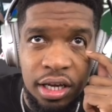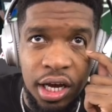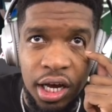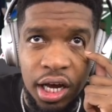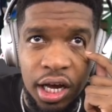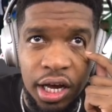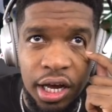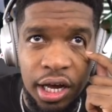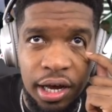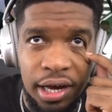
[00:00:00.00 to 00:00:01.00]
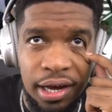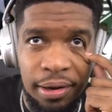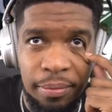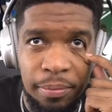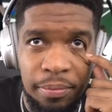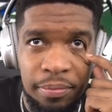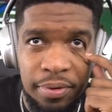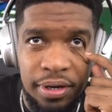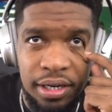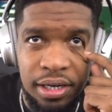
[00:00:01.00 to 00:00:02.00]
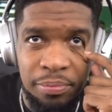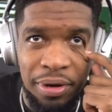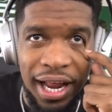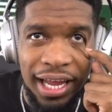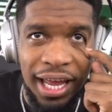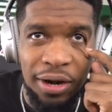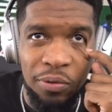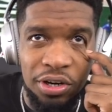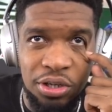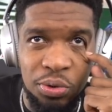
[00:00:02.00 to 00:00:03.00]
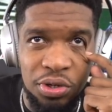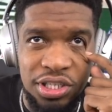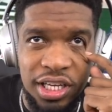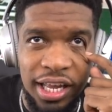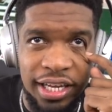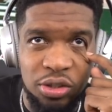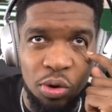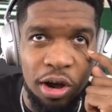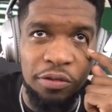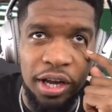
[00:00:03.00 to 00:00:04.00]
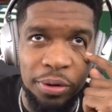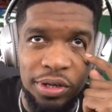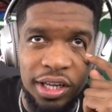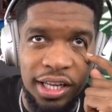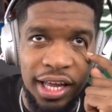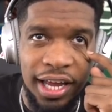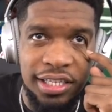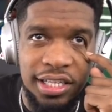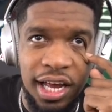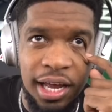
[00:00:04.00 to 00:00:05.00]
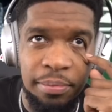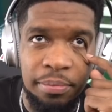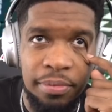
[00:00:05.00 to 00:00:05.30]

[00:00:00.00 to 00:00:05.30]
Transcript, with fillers: um, but I kind of want to do it still at twelve like we did it last time.